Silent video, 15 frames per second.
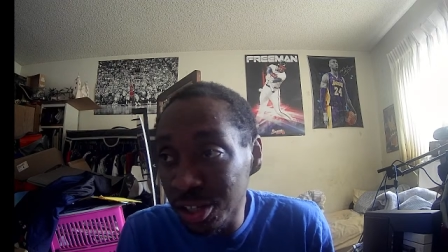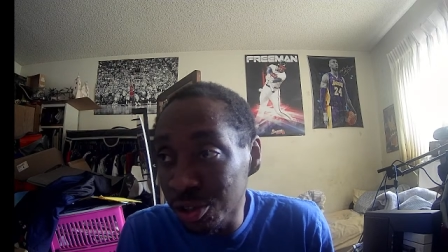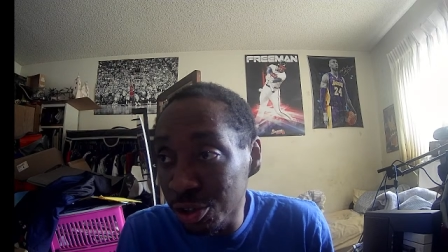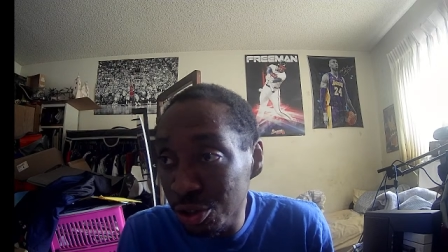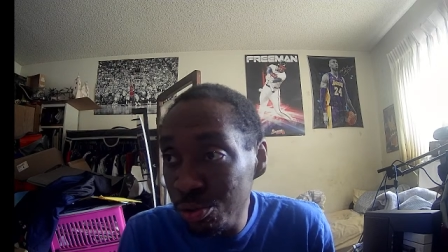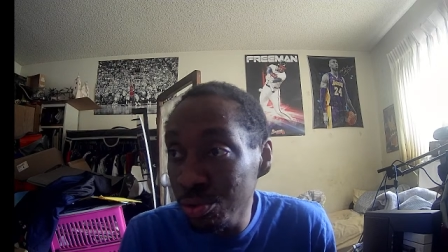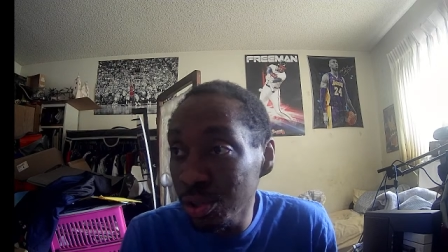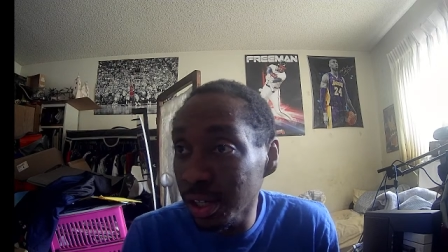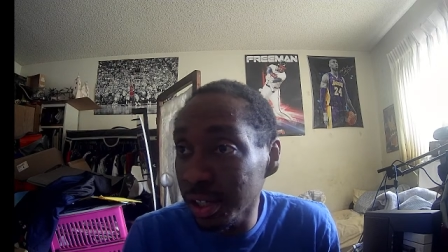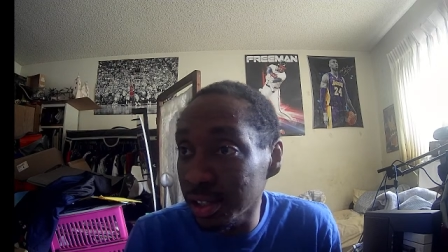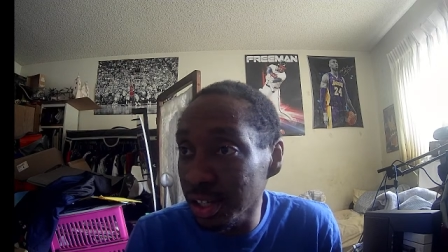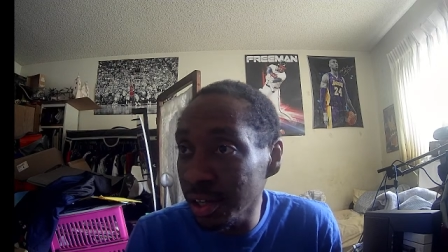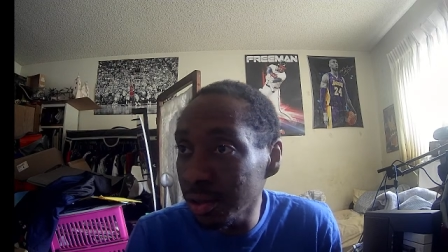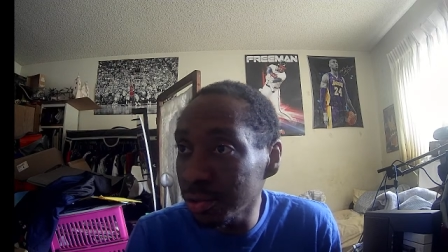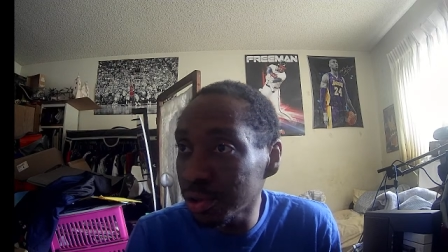two touch.
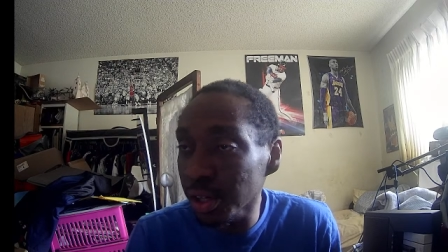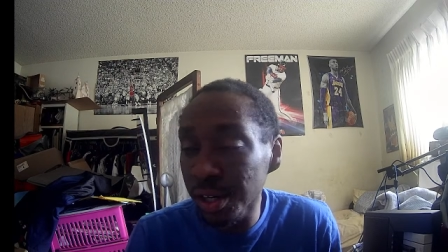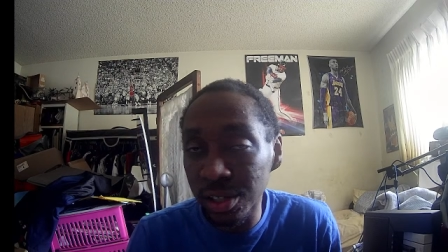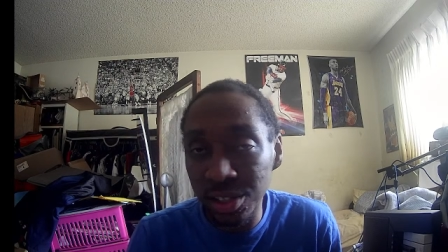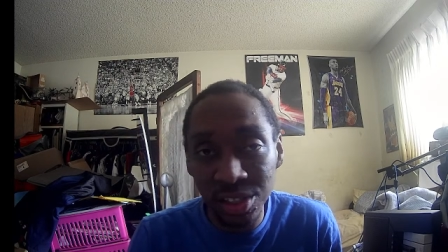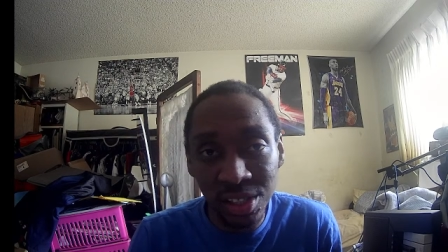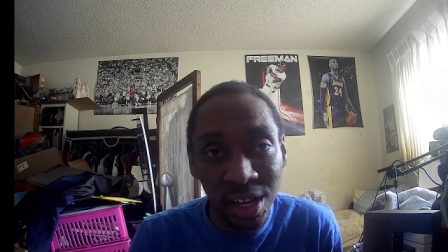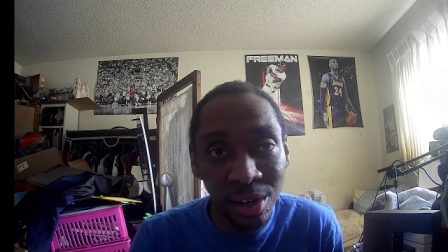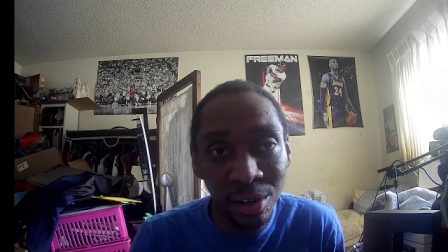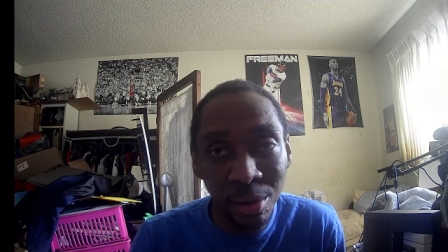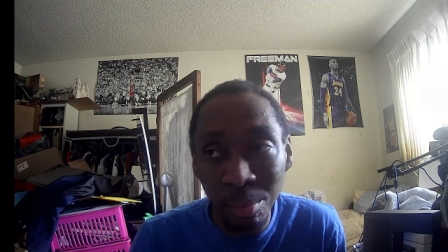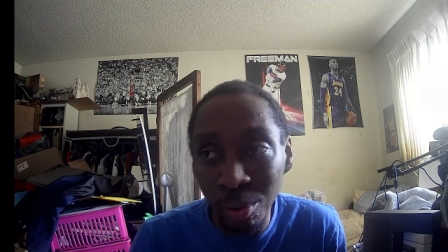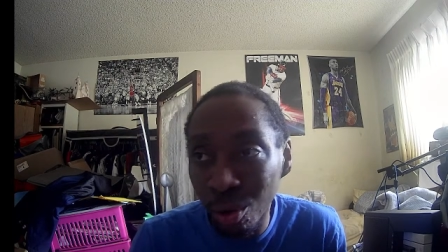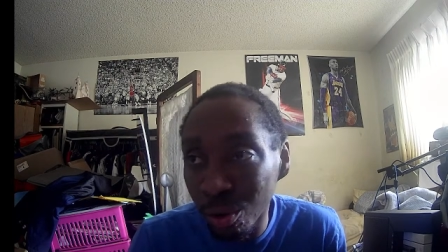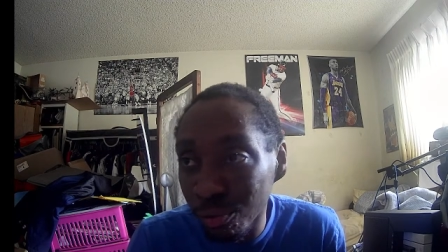They don't try to stay on the
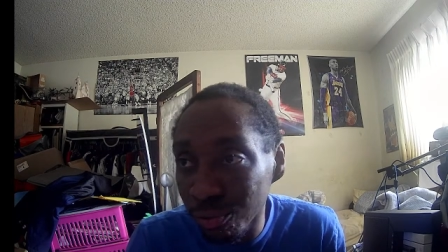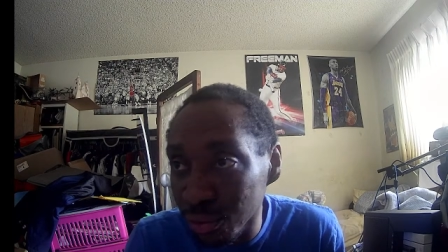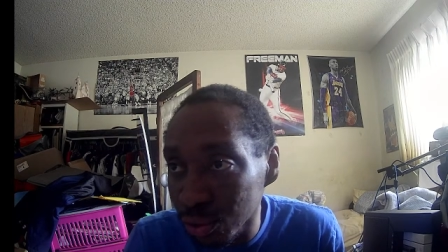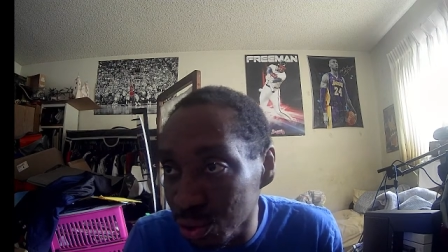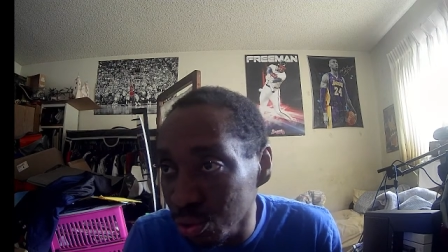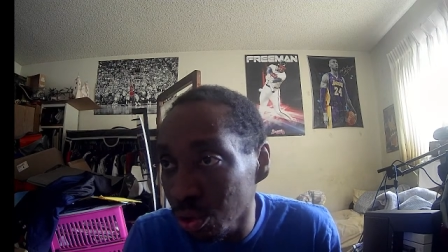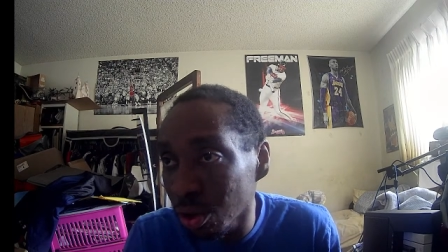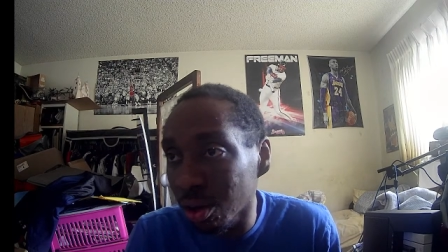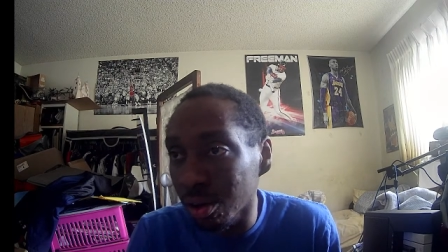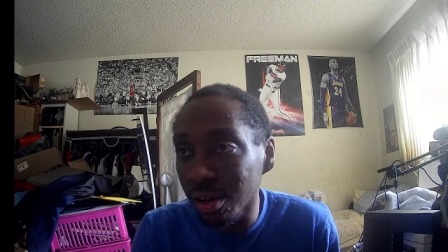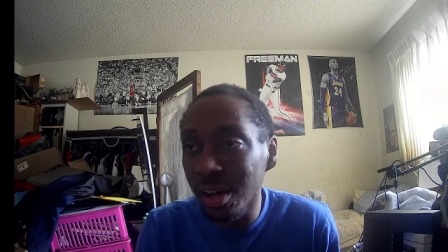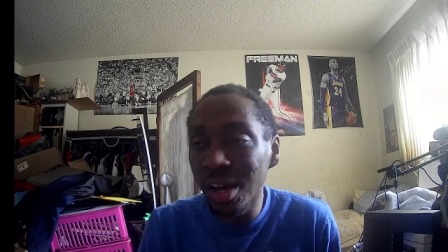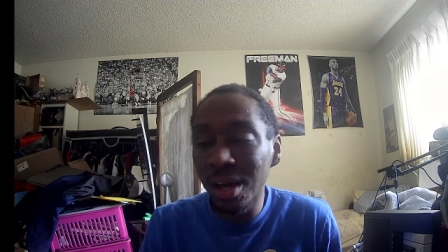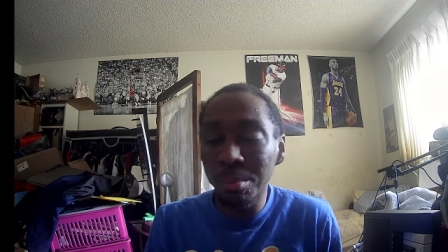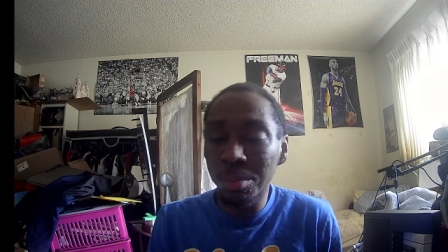ball for too long.
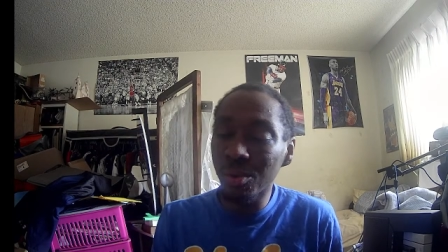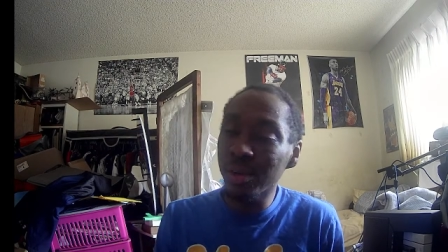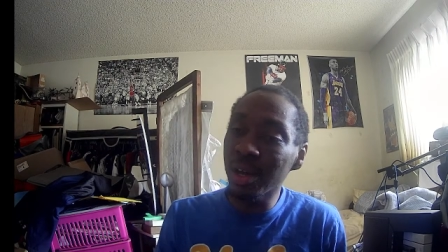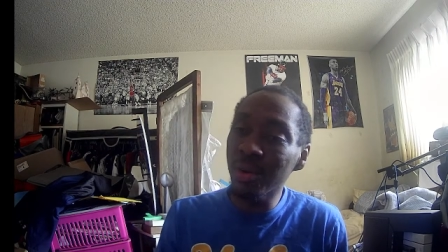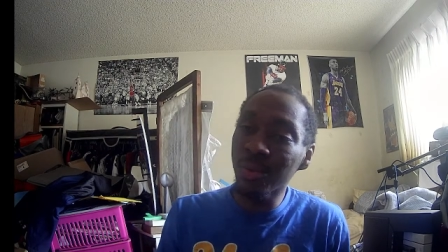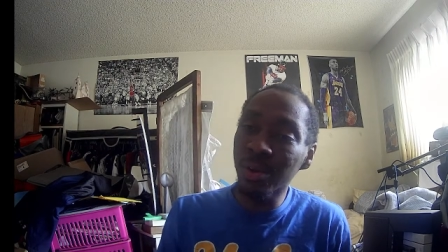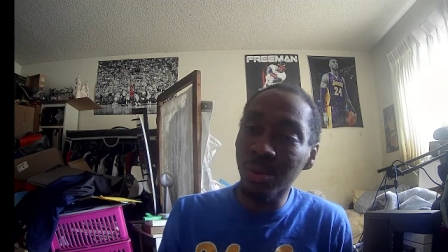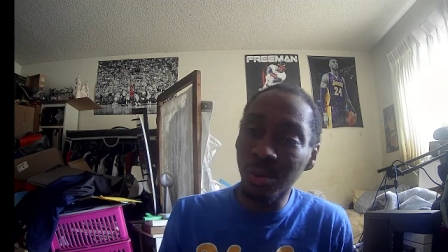But when they want to